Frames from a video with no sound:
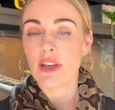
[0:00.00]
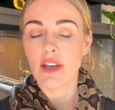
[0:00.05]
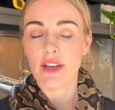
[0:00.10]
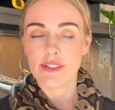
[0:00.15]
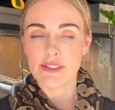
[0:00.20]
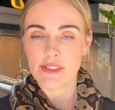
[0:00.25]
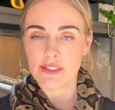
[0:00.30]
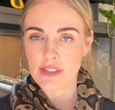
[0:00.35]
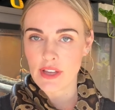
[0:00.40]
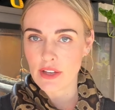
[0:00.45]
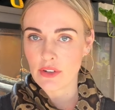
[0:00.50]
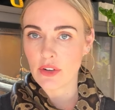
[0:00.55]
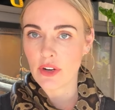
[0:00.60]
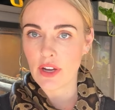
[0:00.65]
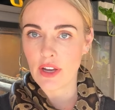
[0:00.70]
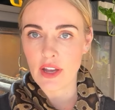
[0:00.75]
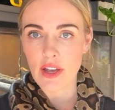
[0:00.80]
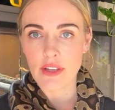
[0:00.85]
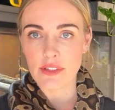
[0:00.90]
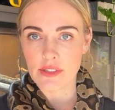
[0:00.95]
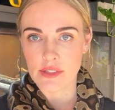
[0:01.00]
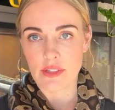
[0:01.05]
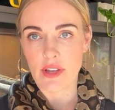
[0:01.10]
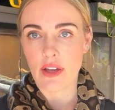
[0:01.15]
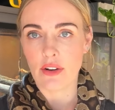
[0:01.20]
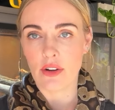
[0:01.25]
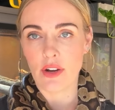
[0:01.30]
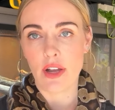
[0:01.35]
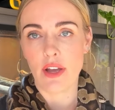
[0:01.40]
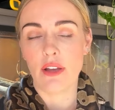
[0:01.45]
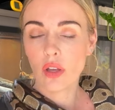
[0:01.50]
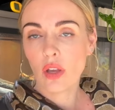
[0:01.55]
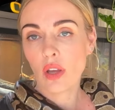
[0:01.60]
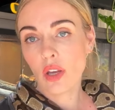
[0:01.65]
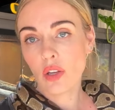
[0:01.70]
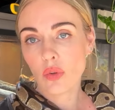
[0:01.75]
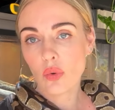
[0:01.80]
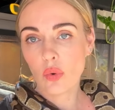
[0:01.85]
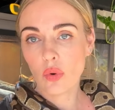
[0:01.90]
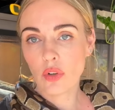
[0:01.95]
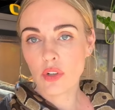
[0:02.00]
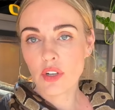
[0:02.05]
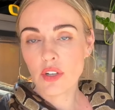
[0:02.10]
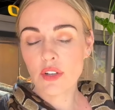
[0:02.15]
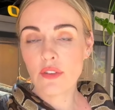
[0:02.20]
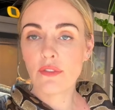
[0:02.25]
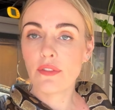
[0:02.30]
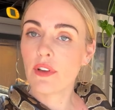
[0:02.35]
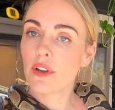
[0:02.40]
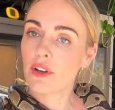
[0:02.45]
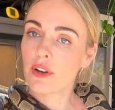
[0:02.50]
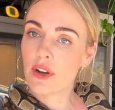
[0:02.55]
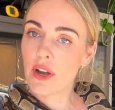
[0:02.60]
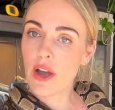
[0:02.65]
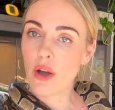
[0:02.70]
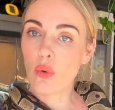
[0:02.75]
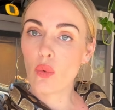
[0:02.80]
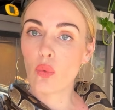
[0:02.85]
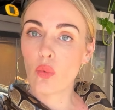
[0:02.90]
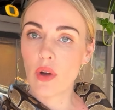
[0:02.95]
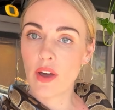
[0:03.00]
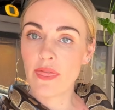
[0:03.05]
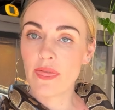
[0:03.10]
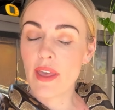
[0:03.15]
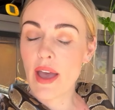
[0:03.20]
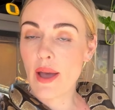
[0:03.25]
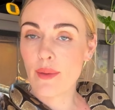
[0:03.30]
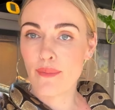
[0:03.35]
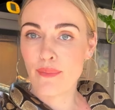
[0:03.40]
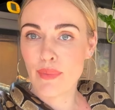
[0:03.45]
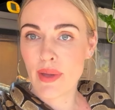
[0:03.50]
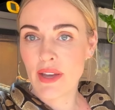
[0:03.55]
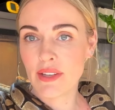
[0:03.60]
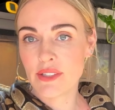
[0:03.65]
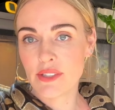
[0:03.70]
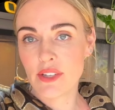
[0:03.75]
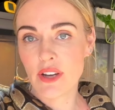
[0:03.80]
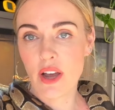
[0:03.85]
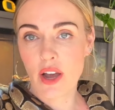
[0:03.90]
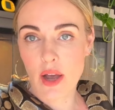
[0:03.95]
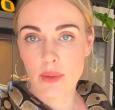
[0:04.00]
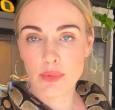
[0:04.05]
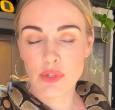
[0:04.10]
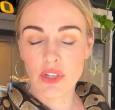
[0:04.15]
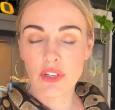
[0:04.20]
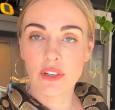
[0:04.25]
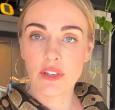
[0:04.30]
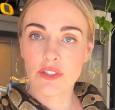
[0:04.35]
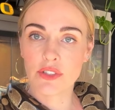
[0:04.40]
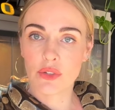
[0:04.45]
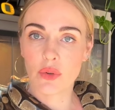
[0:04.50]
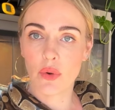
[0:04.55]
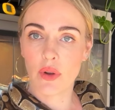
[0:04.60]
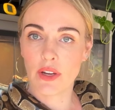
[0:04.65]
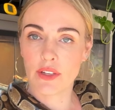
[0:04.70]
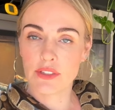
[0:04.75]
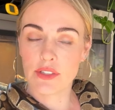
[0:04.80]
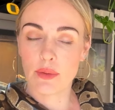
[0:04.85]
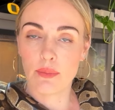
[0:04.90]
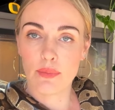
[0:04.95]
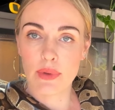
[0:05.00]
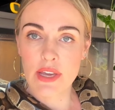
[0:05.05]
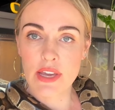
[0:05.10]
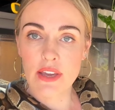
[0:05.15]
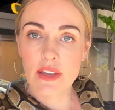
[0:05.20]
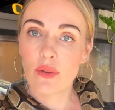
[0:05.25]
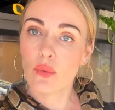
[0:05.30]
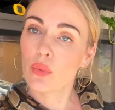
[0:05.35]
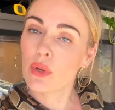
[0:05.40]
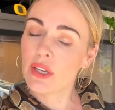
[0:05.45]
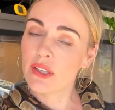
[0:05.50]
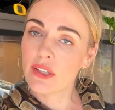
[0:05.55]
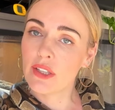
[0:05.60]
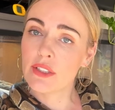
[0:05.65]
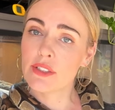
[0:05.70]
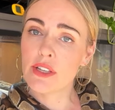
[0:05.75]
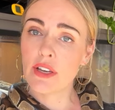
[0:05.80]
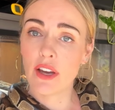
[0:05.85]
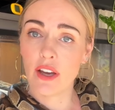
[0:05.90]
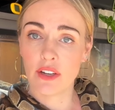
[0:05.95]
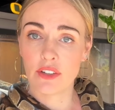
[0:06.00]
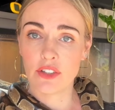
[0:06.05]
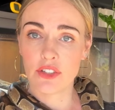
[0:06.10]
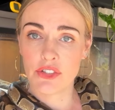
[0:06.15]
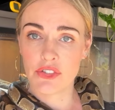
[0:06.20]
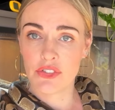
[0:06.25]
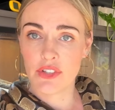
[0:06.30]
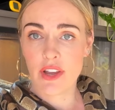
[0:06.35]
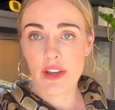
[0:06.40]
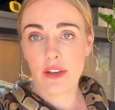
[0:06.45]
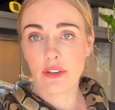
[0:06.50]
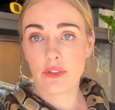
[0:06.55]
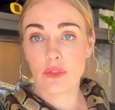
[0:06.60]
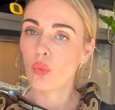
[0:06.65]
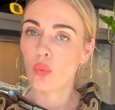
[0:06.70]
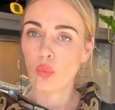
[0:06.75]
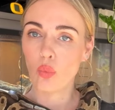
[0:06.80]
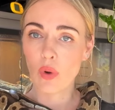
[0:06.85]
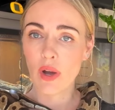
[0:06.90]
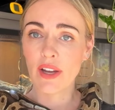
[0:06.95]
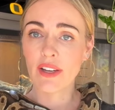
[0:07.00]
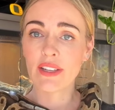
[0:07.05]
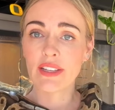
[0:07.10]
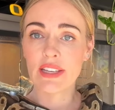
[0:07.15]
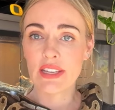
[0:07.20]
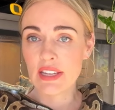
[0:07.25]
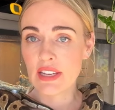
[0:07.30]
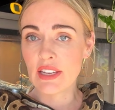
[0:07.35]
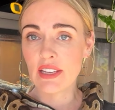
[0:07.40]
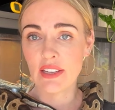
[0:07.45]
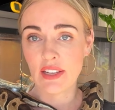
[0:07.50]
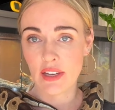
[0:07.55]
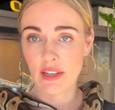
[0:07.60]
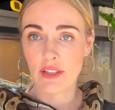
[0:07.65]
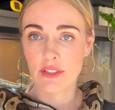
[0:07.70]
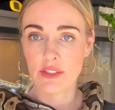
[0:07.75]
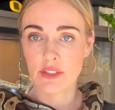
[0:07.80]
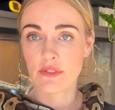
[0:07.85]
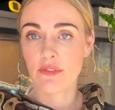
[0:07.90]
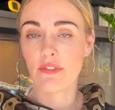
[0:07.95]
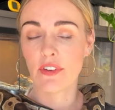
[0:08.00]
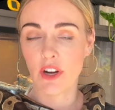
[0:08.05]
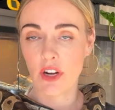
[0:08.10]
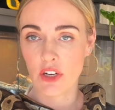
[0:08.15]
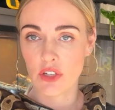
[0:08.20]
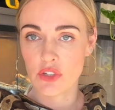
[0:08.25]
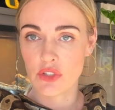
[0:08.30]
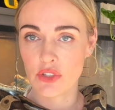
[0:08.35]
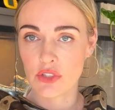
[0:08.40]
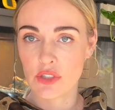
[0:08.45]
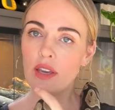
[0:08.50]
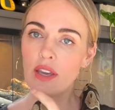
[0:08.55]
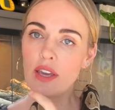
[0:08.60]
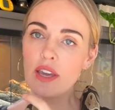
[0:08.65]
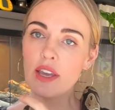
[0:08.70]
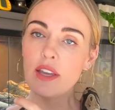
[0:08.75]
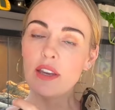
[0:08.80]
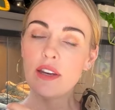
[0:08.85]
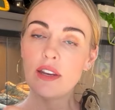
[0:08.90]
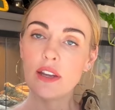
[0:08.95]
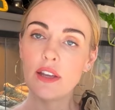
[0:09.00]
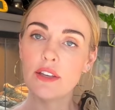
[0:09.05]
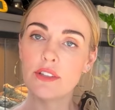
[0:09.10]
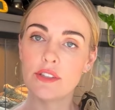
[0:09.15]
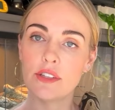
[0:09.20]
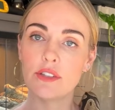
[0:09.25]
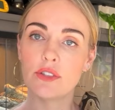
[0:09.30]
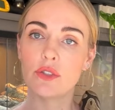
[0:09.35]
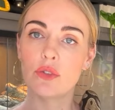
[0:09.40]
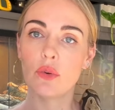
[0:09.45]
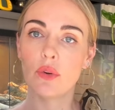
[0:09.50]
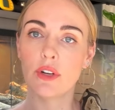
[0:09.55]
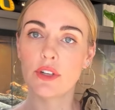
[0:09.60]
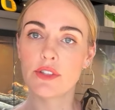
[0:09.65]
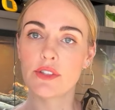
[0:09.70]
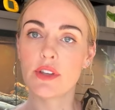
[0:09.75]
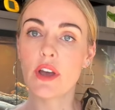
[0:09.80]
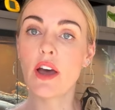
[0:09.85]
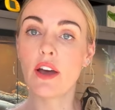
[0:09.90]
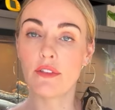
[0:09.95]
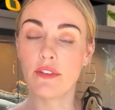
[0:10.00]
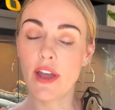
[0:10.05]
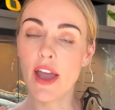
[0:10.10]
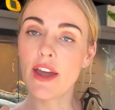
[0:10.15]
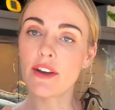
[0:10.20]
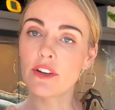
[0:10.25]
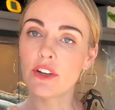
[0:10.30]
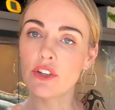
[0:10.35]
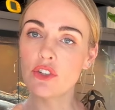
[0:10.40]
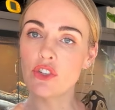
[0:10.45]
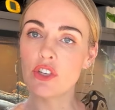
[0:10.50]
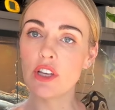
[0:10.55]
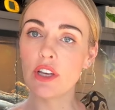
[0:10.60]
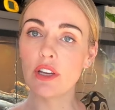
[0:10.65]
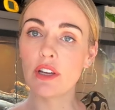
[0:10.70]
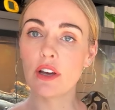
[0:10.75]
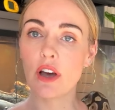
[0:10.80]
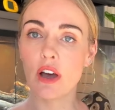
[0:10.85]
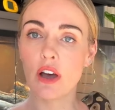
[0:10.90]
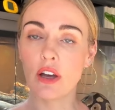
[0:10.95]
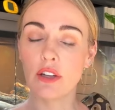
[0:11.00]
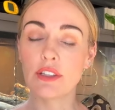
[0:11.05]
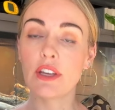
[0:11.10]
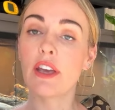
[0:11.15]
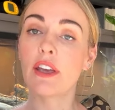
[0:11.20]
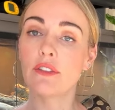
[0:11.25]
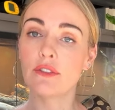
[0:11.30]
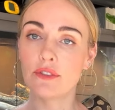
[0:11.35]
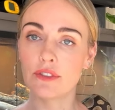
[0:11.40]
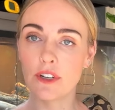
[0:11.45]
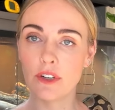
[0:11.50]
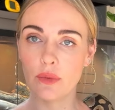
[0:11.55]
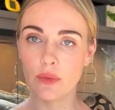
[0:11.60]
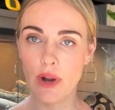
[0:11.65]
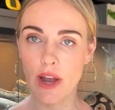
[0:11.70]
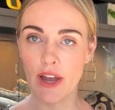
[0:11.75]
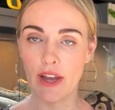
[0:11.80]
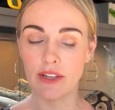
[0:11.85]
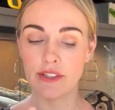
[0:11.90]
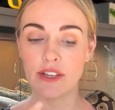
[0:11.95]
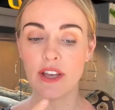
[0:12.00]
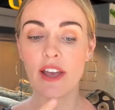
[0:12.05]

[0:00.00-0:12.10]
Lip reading: etc., etc. In order to figure out what that best option is going to be, we need to understand what heat is first. Heat is a source of energy called infrared,